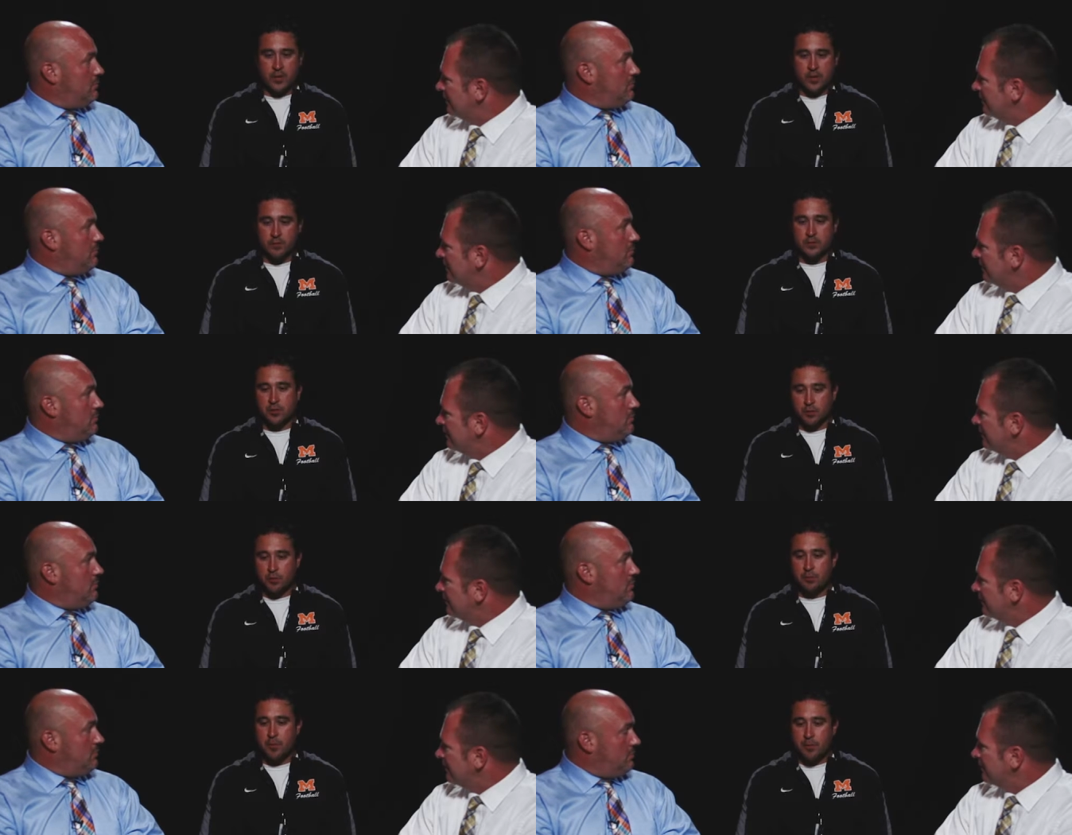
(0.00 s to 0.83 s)
Speaker 1: of give us a little
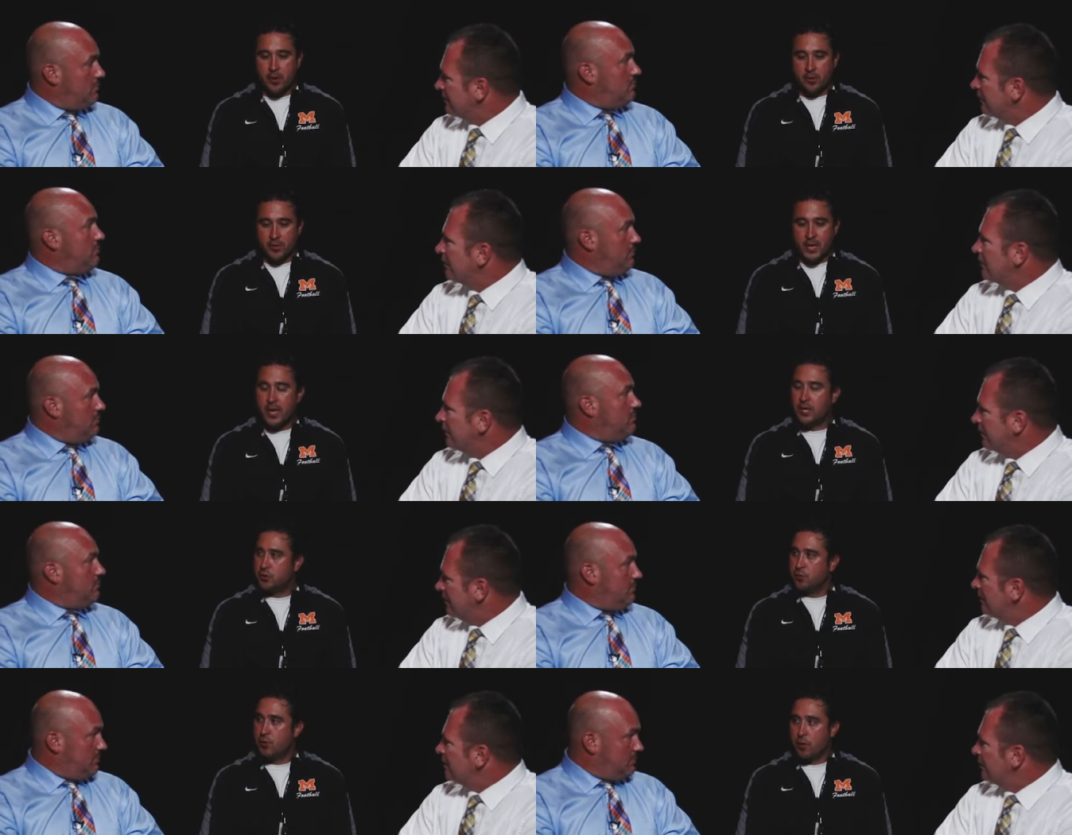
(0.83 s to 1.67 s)
bit better gauge
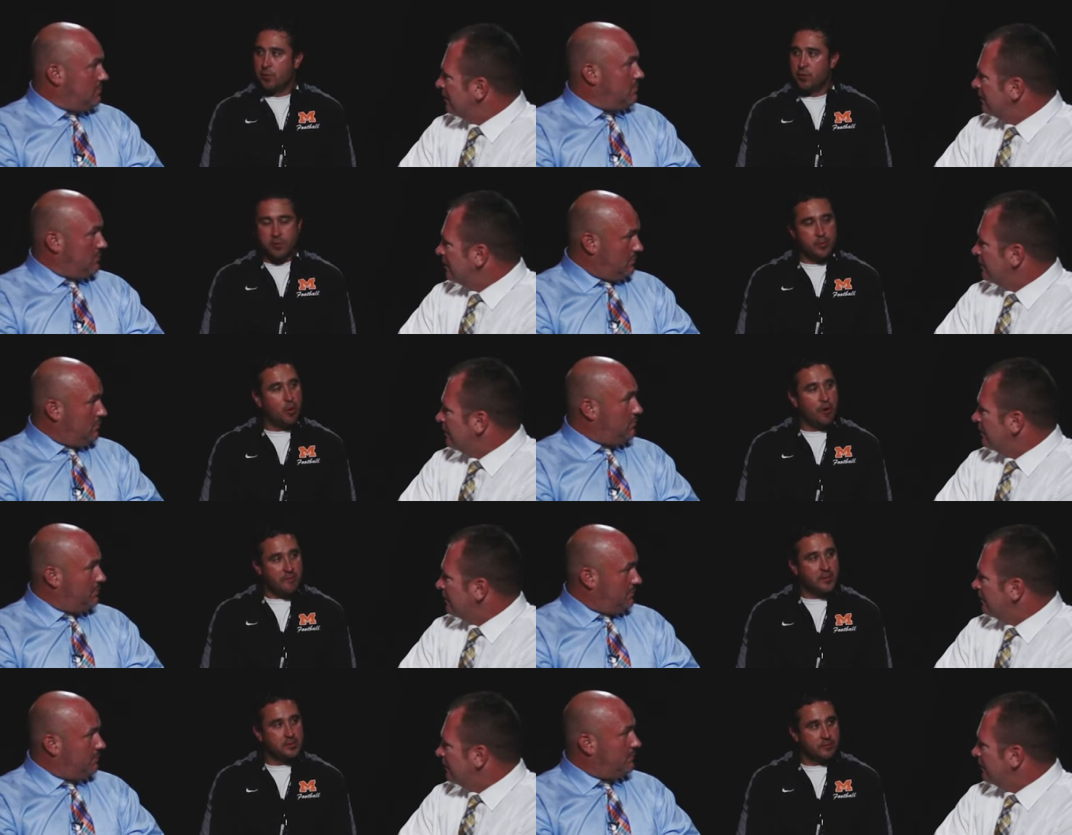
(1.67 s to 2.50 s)
of where we're going to be
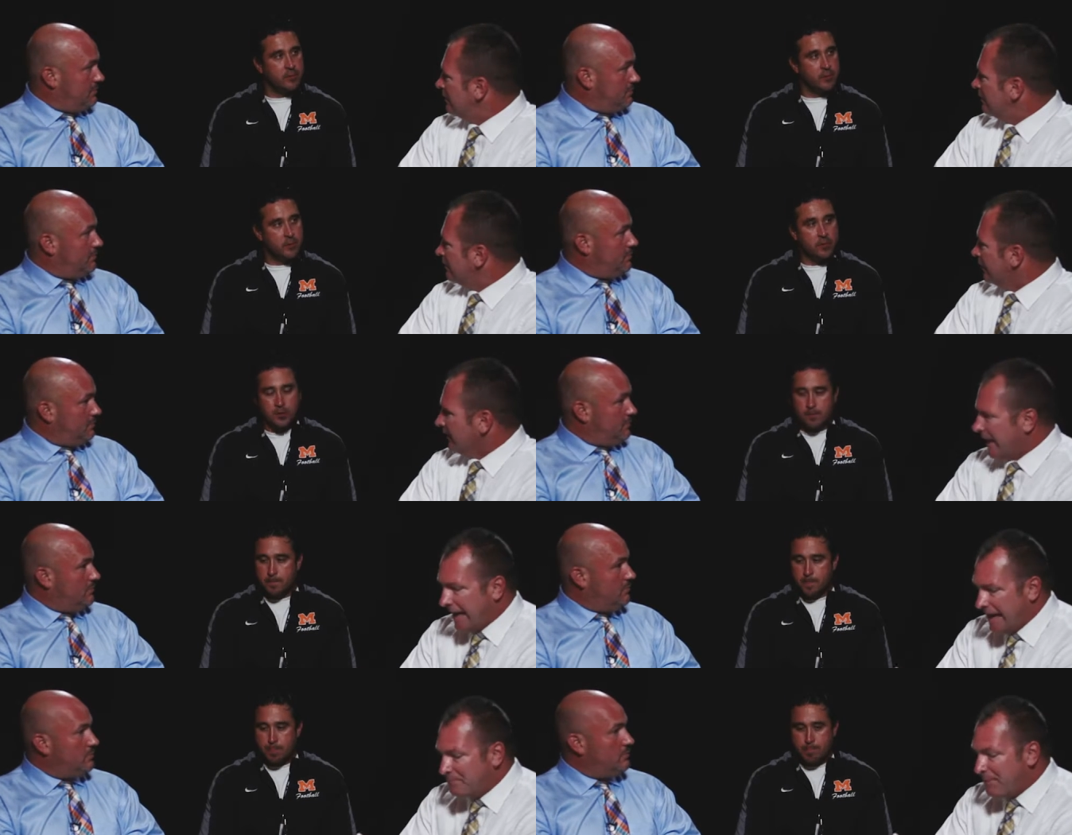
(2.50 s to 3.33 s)
offensively.
Speaker 2: Yeah.
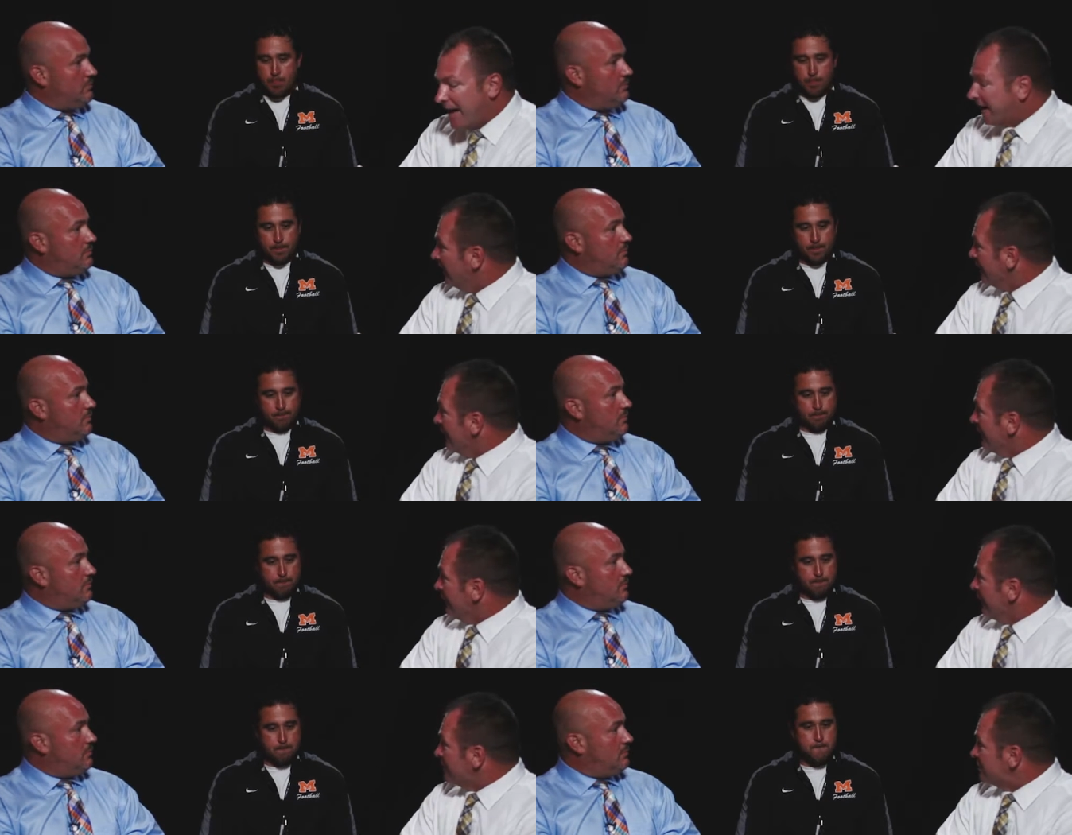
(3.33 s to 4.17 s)
Eight back on
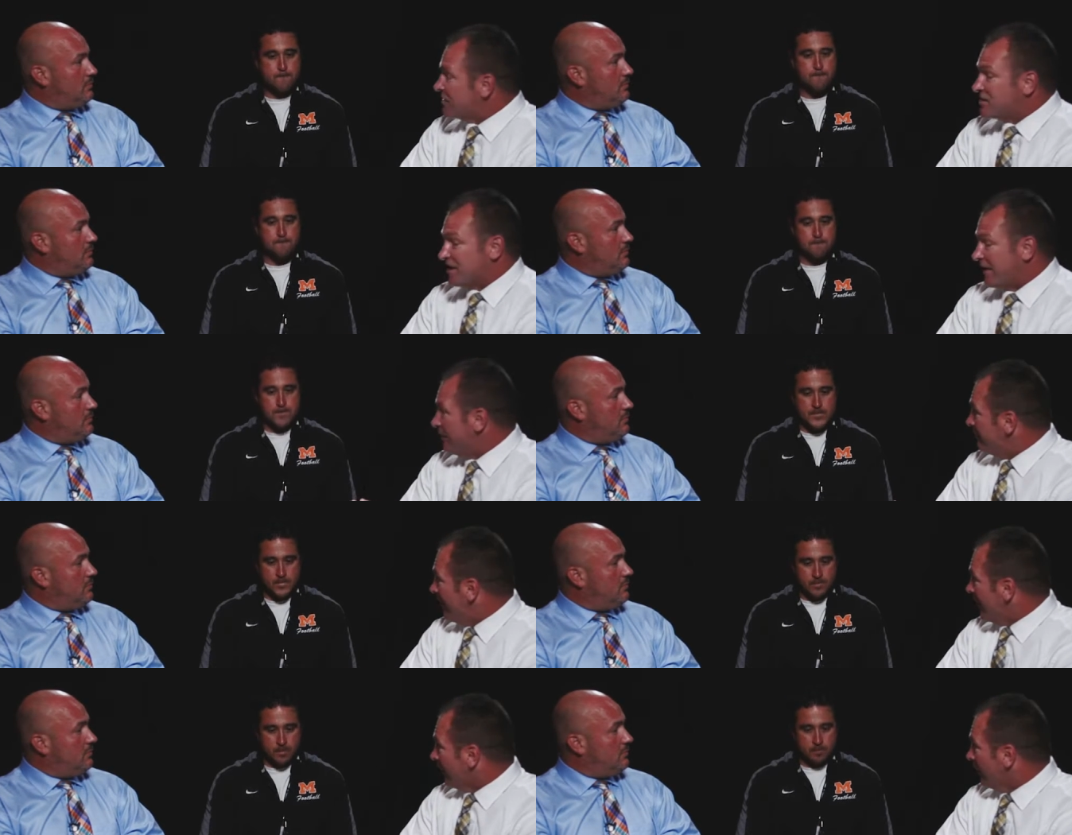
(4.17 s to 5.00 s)
defense, seven
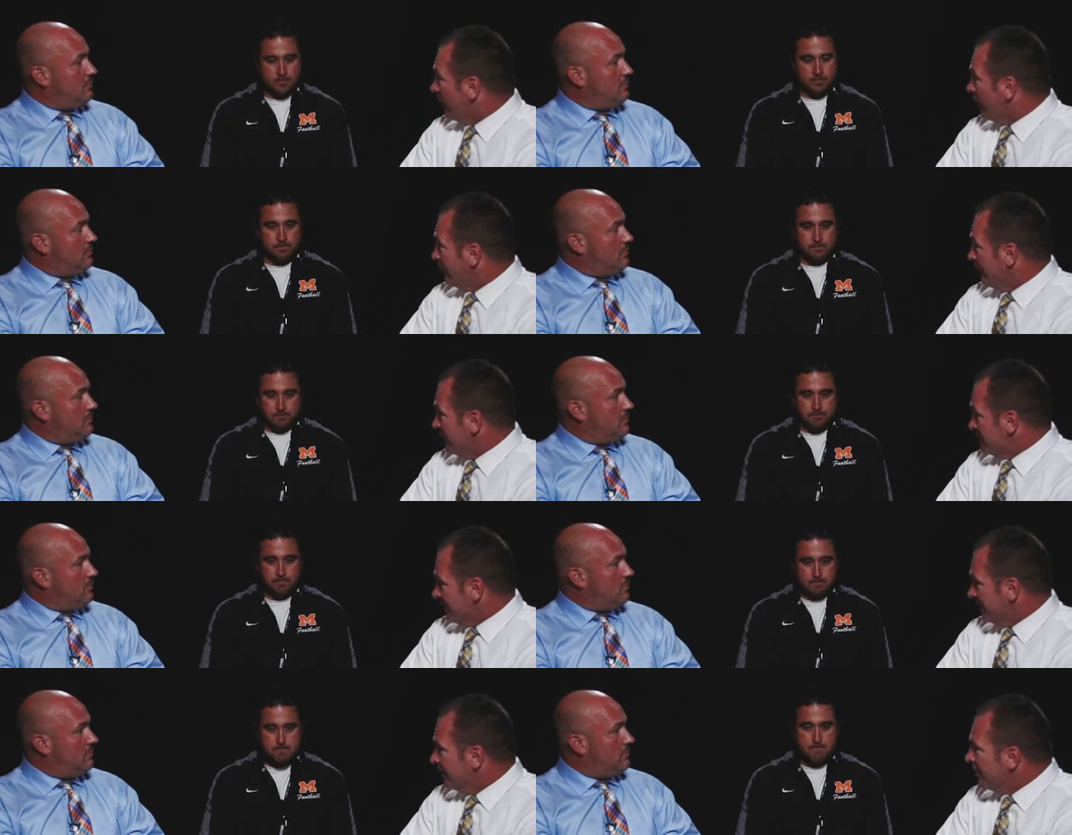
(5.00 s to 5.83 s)
back on offense,
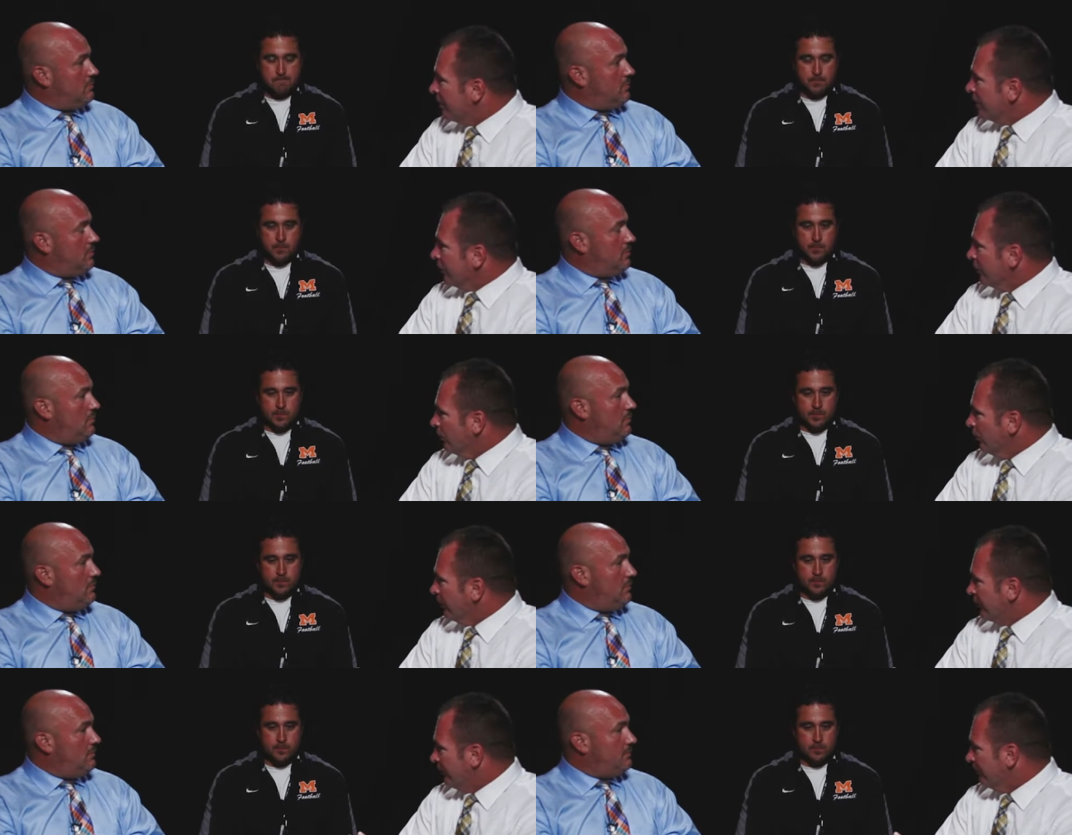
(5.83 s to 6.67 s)
and you know with
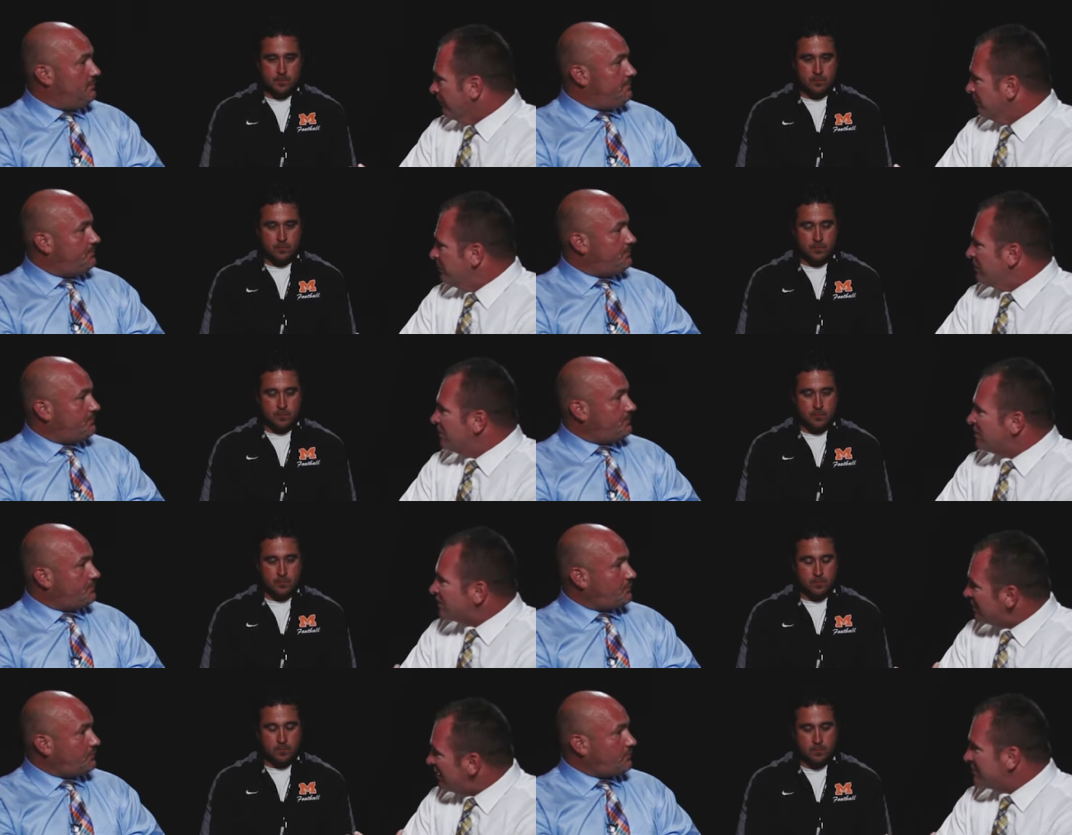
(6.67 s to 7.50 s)
some
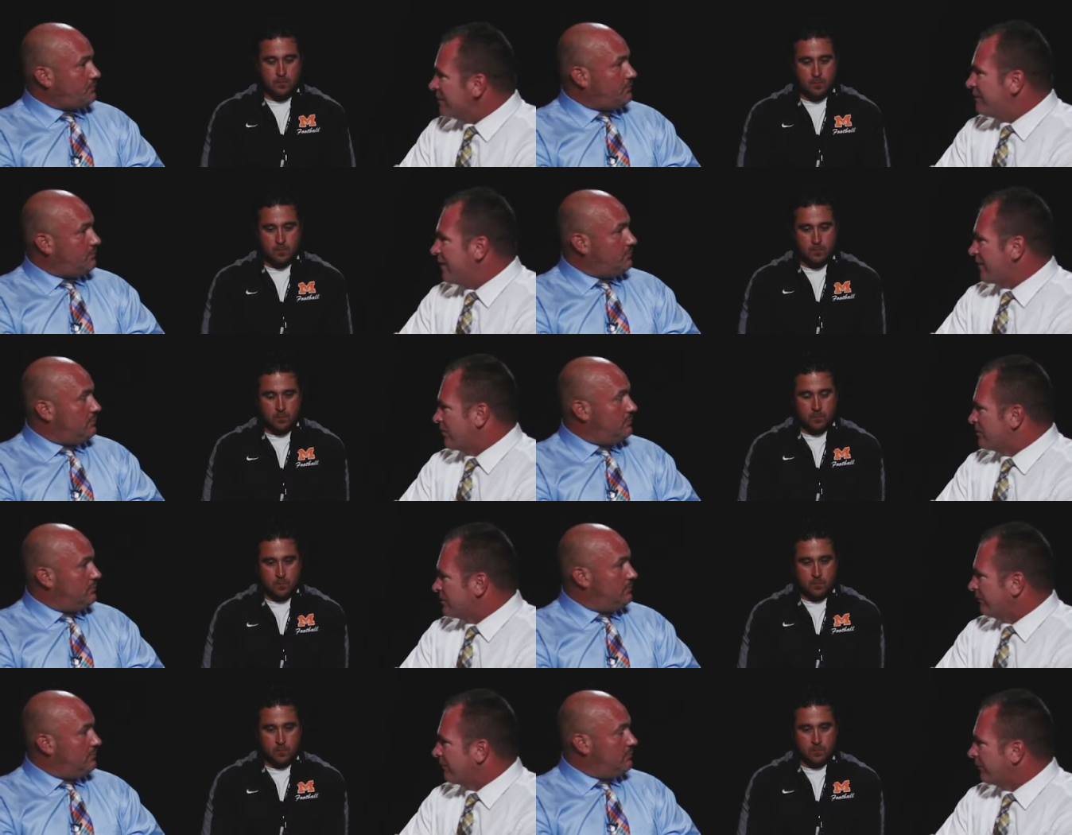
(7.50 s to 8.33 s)
seasoned veterans up
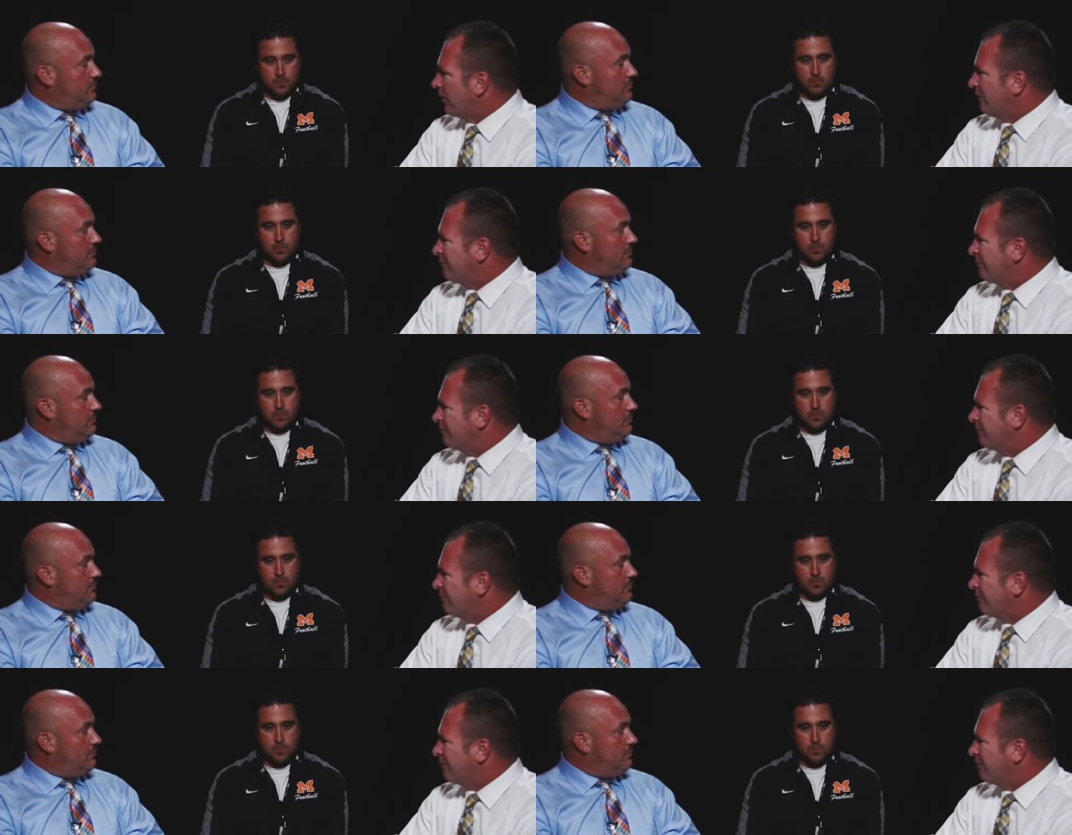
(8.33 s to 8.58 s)
front,